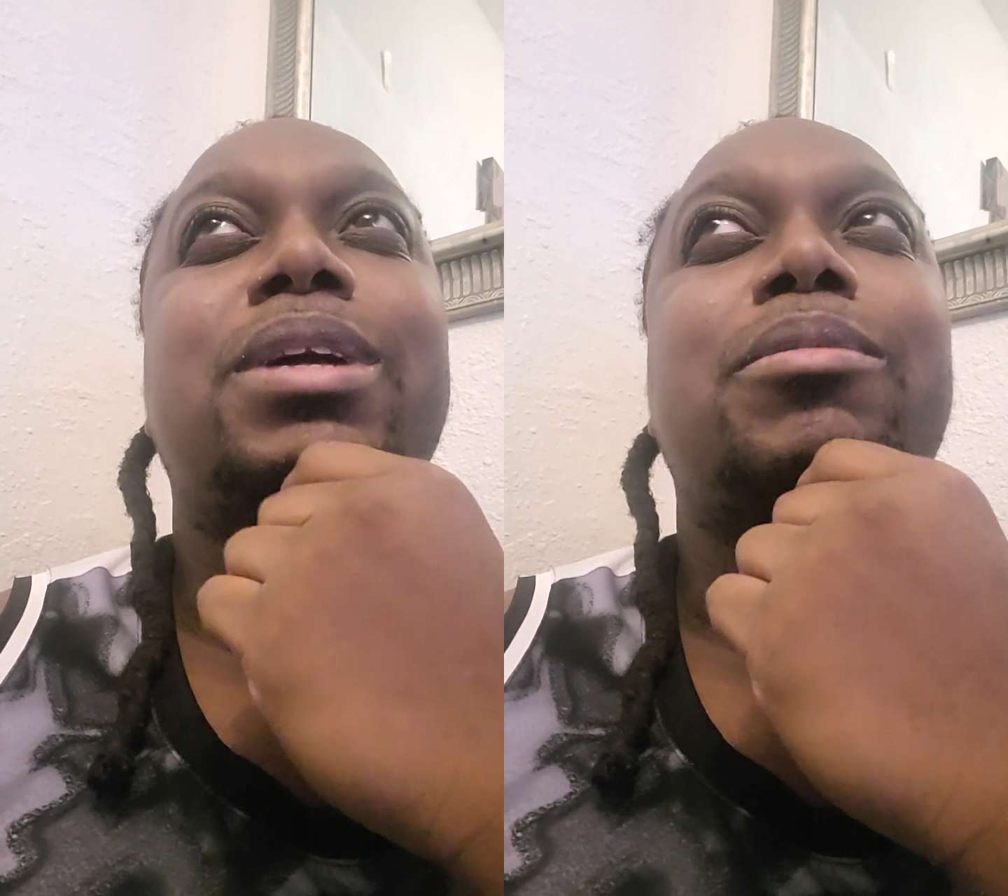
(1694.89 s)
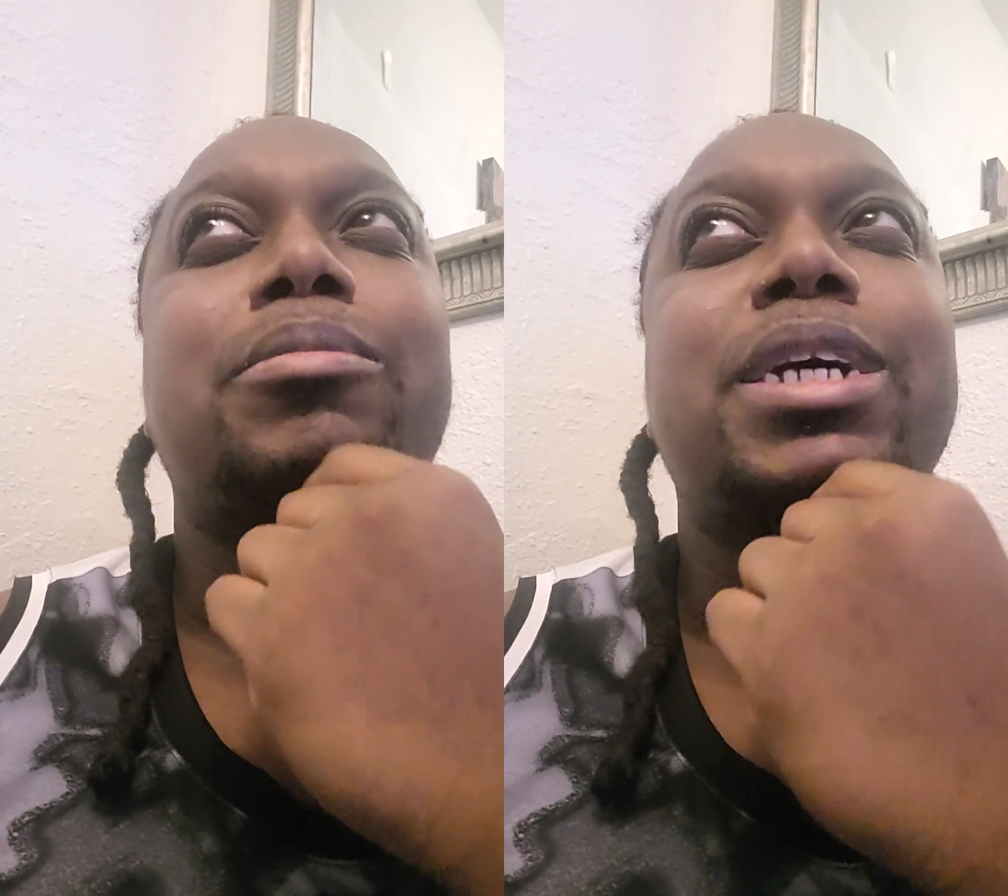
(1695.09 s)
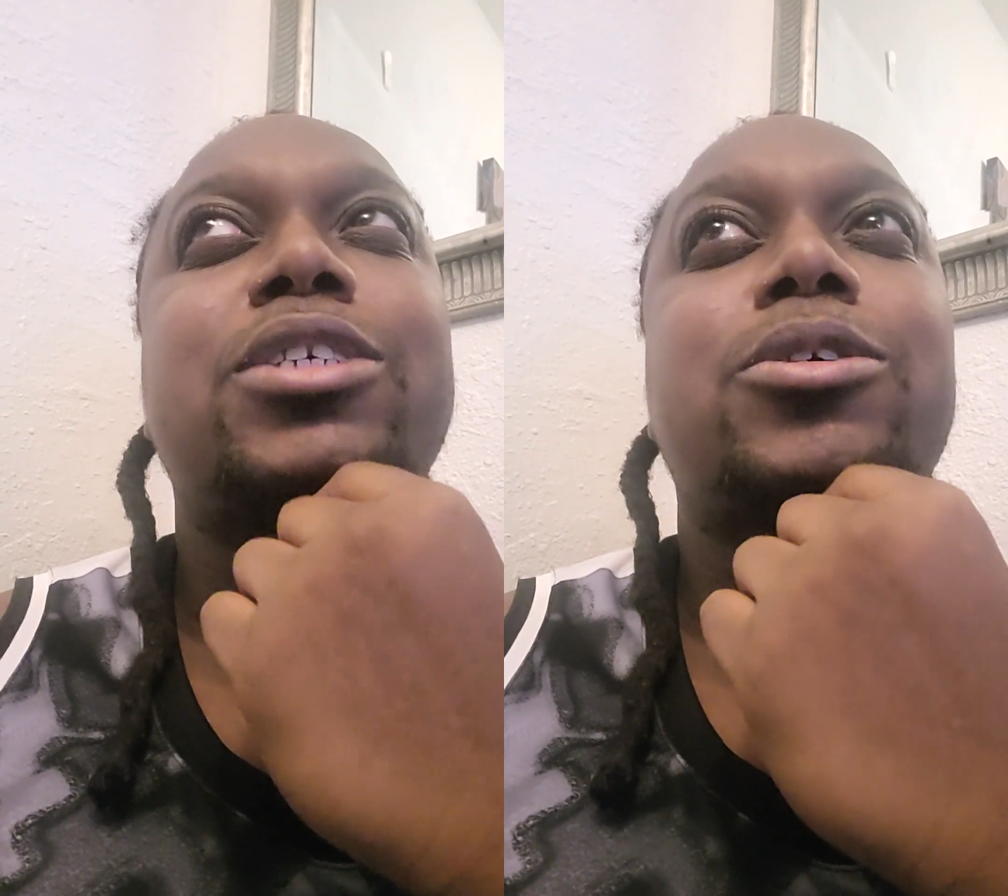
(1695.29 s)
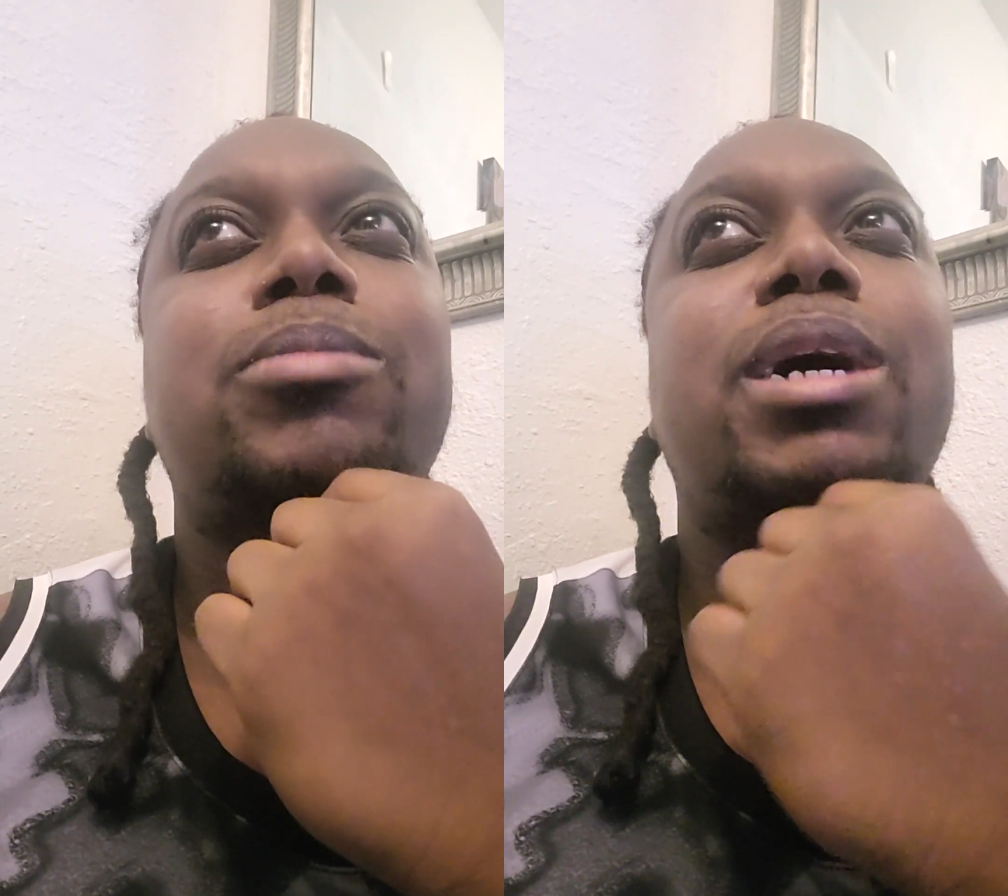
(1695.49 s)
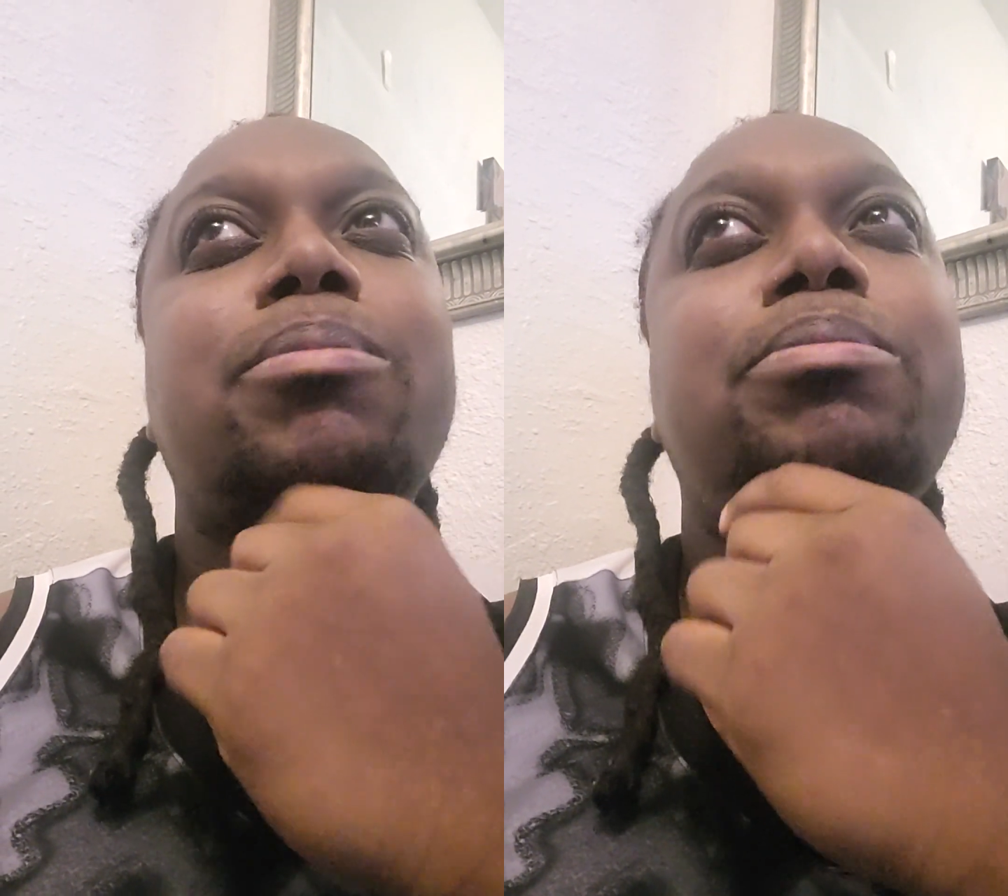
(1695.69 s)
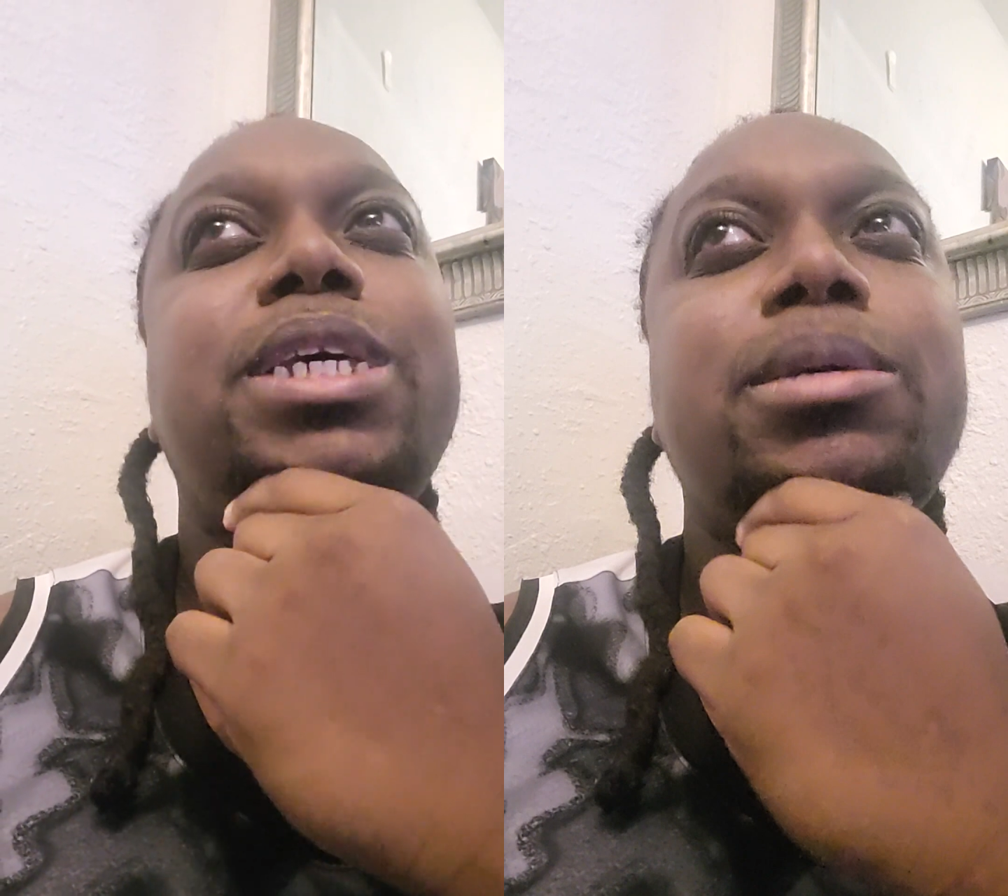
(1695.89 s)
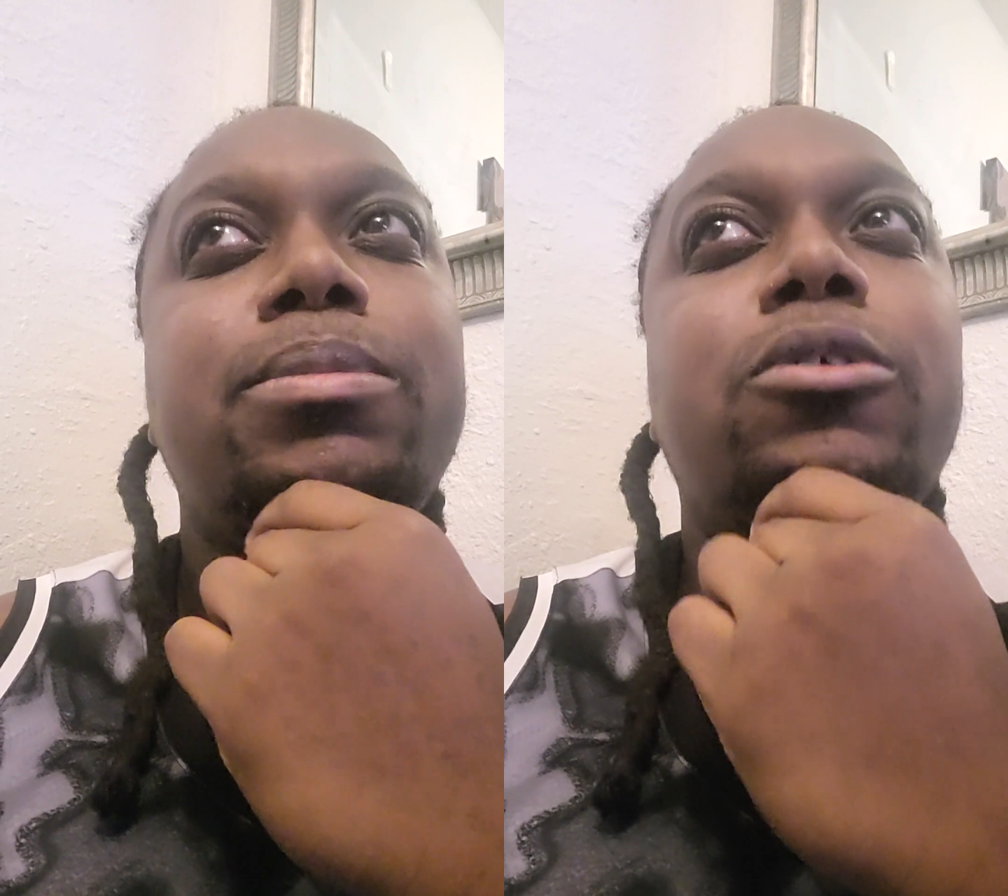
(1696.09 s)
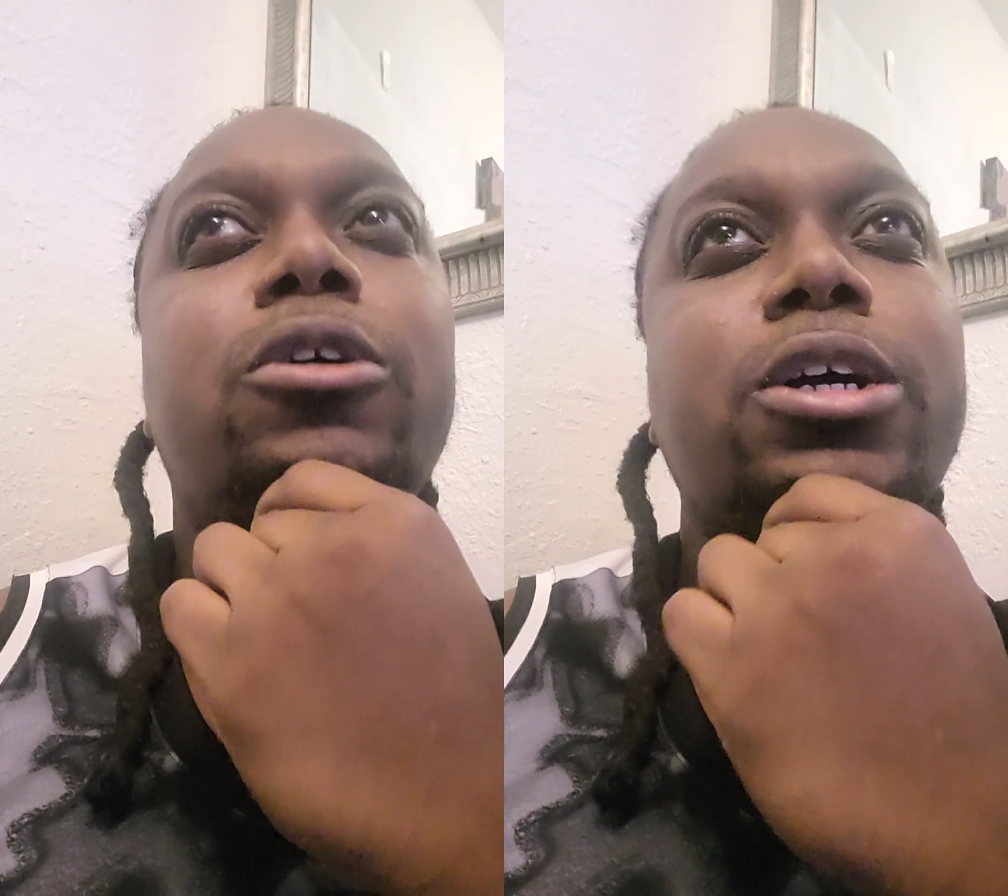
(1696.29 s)
but I'm gonna make sure my
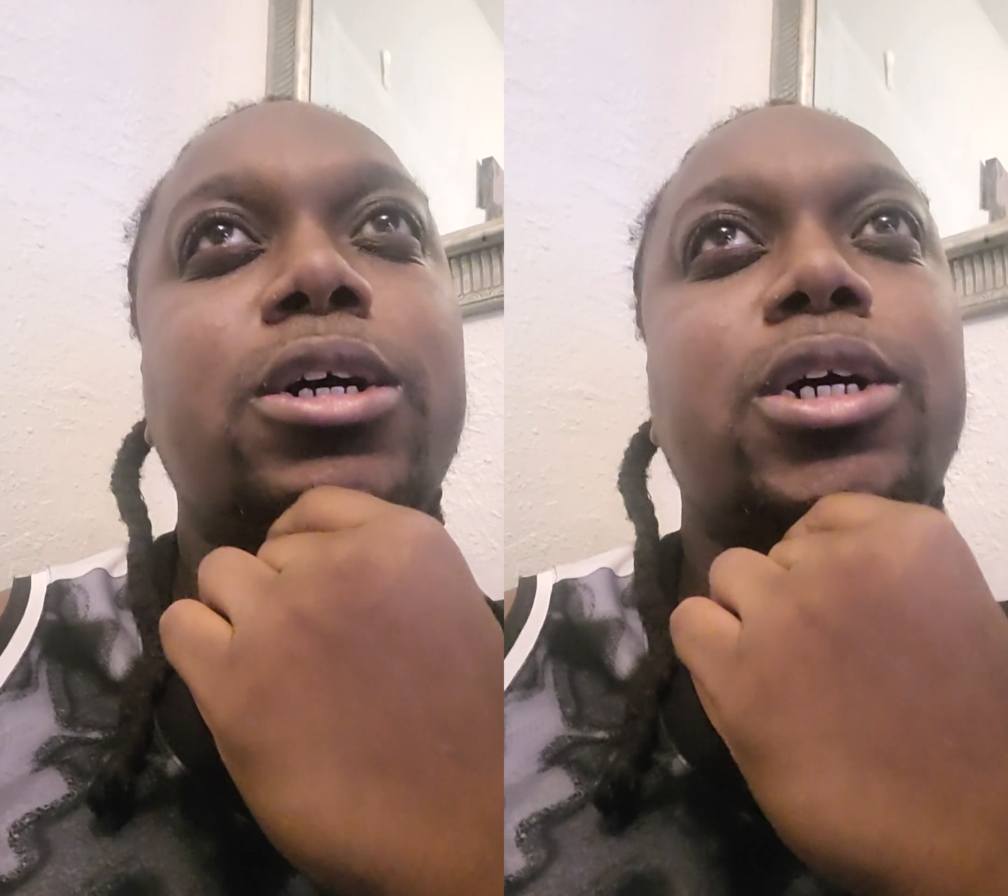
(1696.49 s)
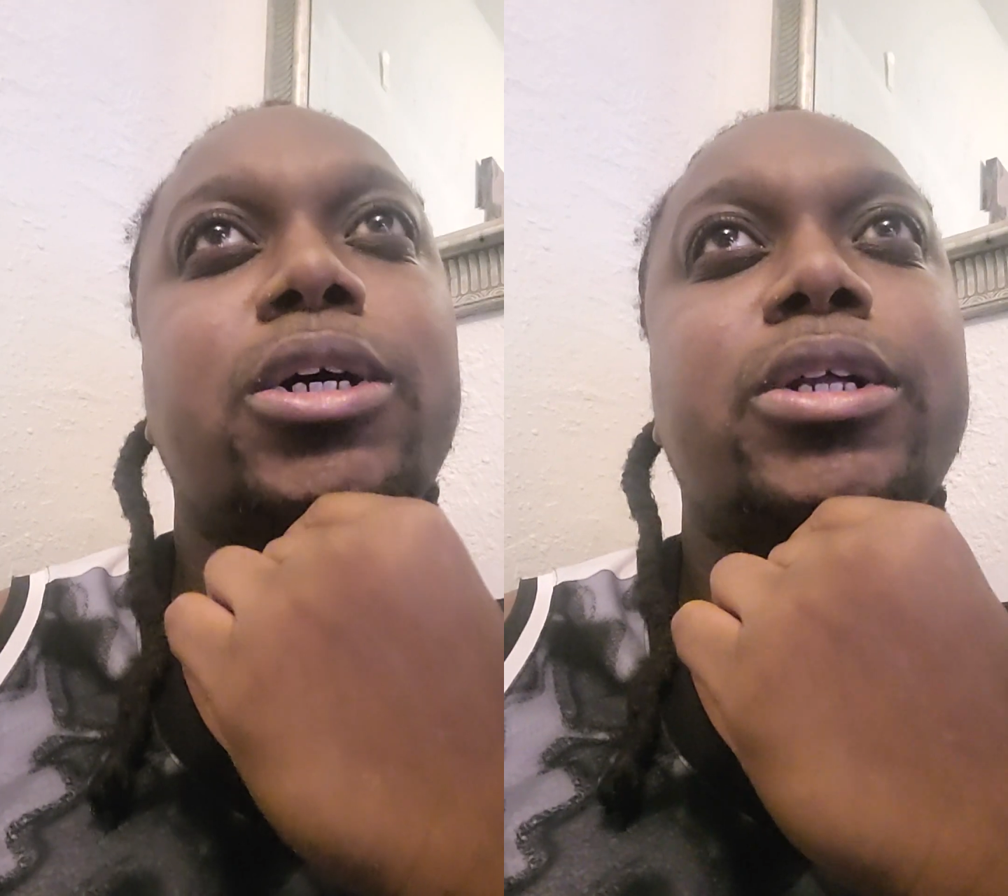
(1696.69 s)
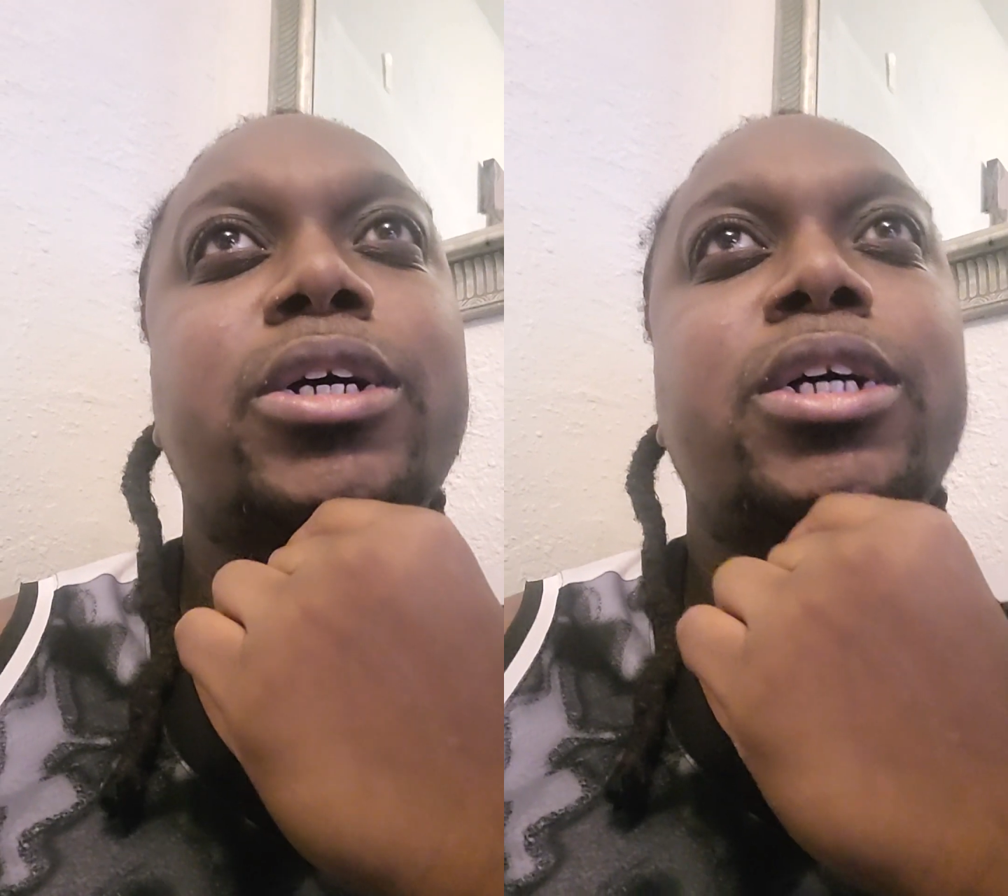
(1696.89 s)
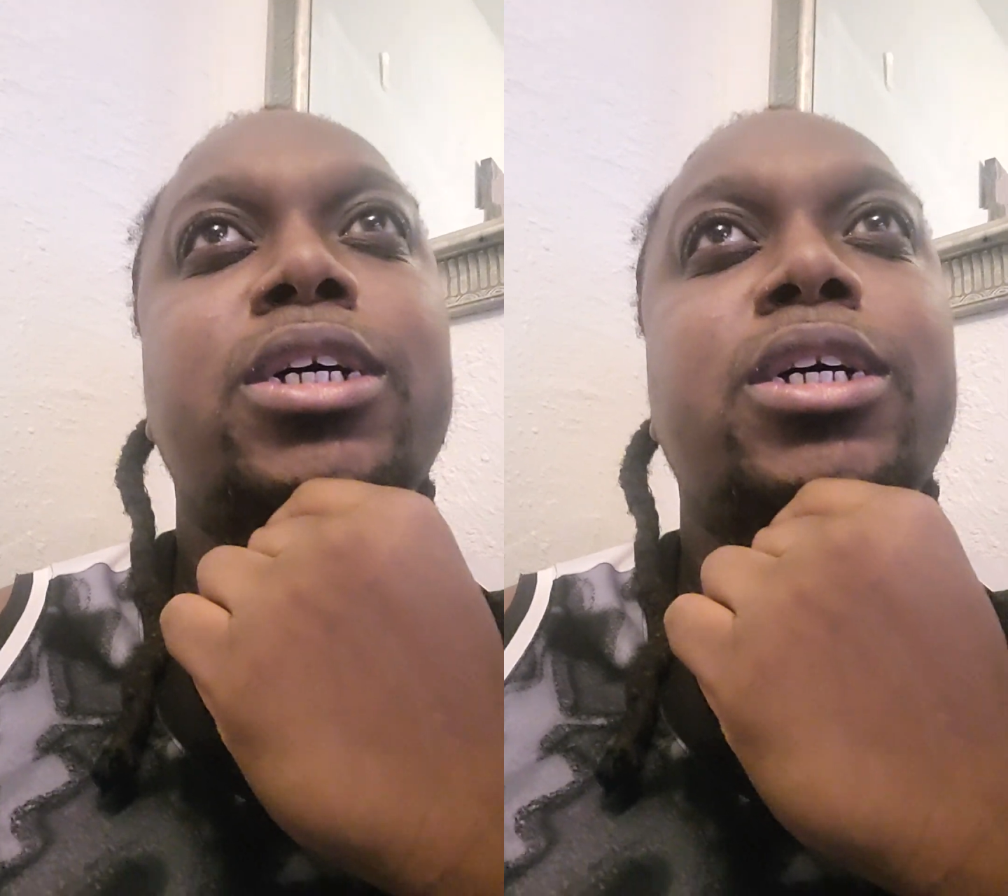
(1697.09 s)
people are good